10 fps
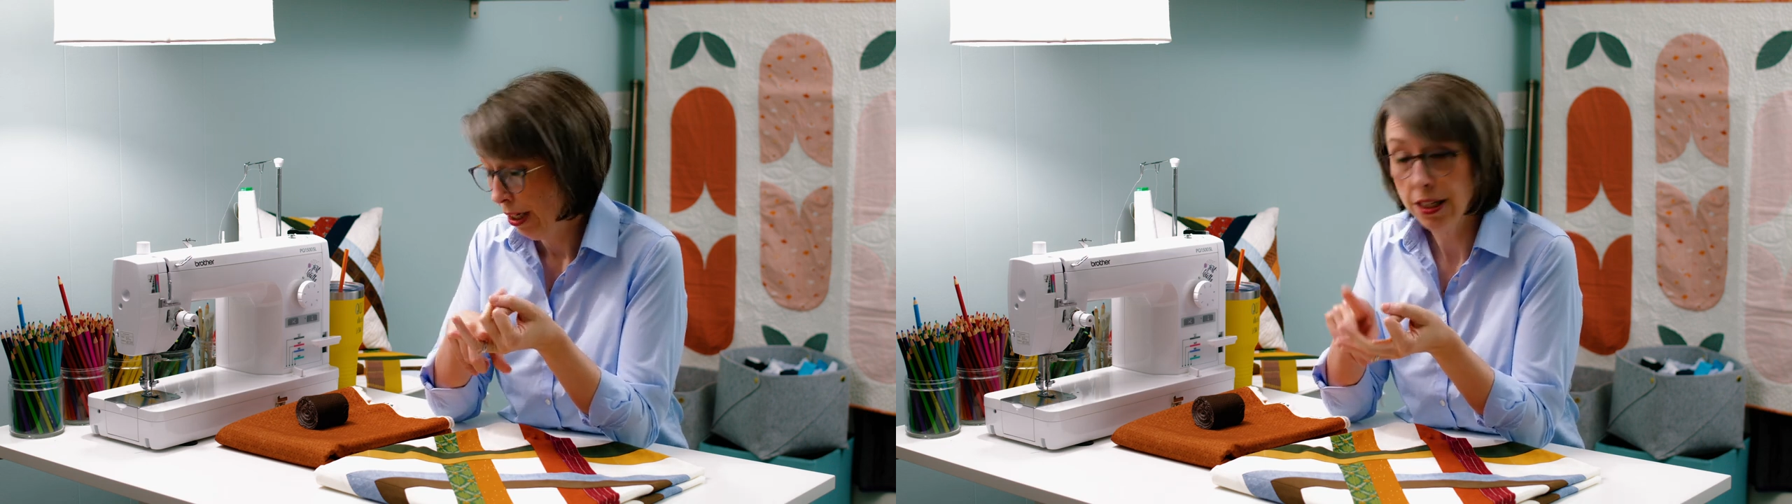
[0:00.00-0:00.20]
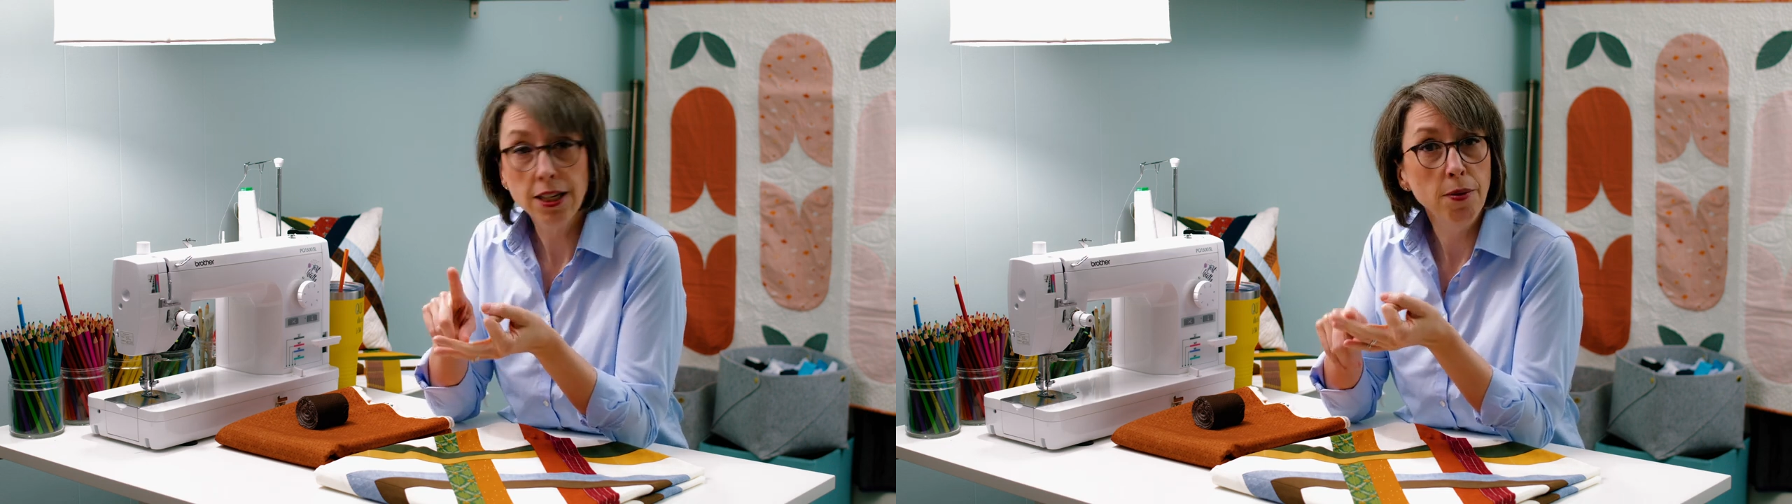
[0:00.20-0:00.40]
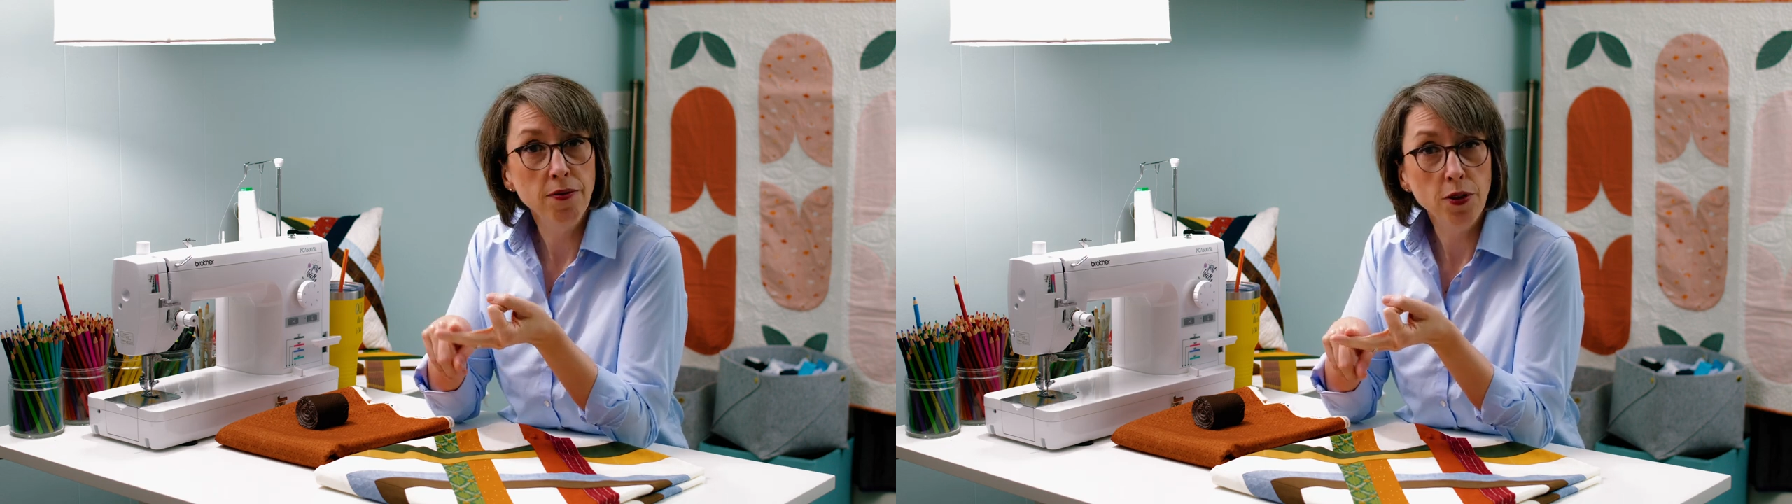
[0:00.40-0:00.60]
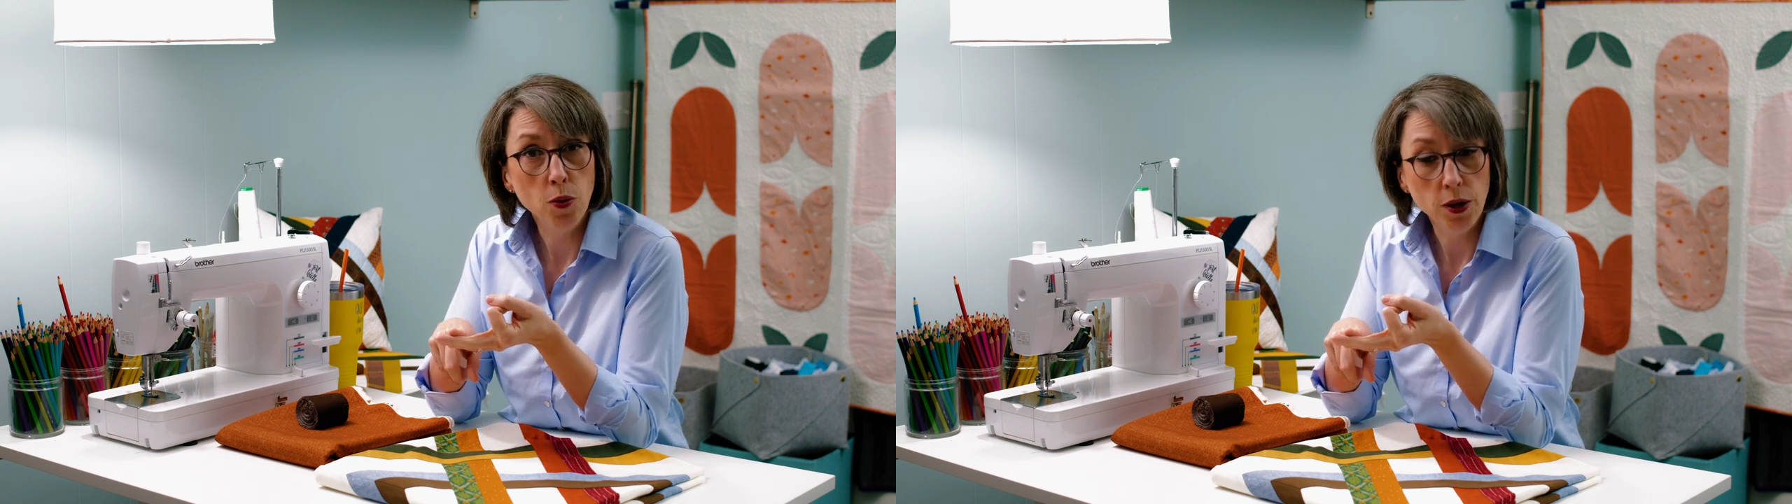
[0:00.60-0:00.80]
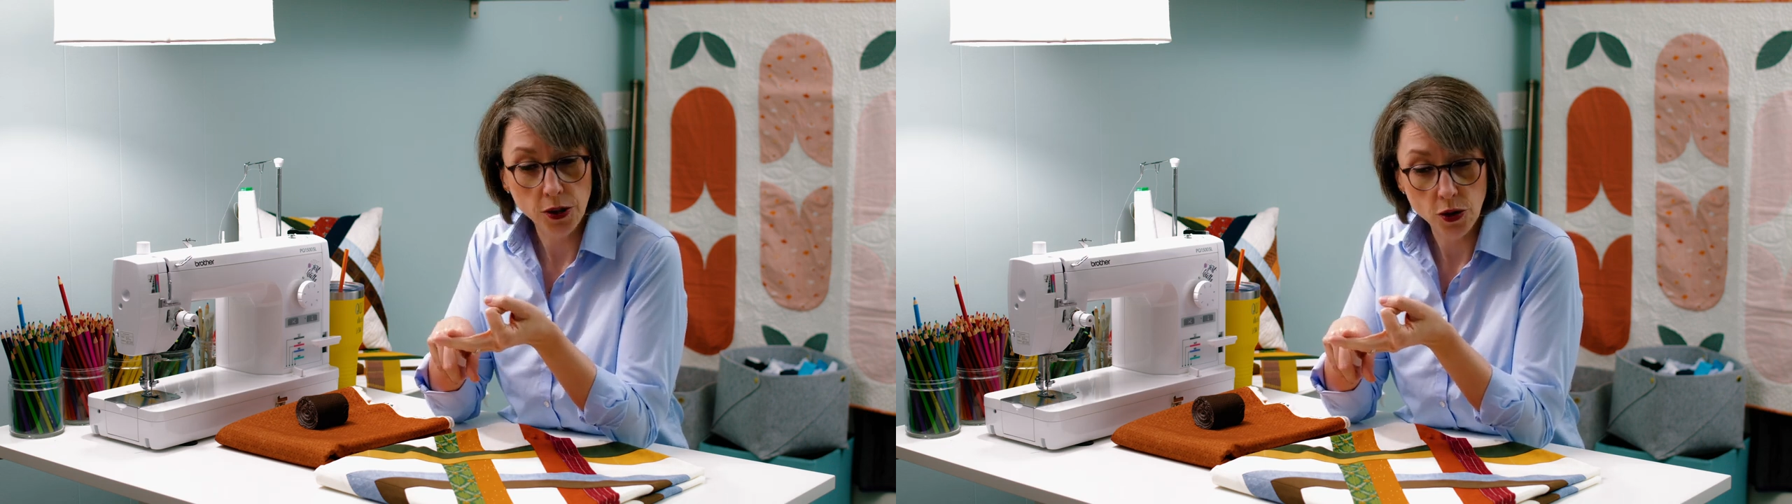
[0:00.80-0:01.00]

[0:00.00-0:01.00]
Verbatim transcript: some of the quilt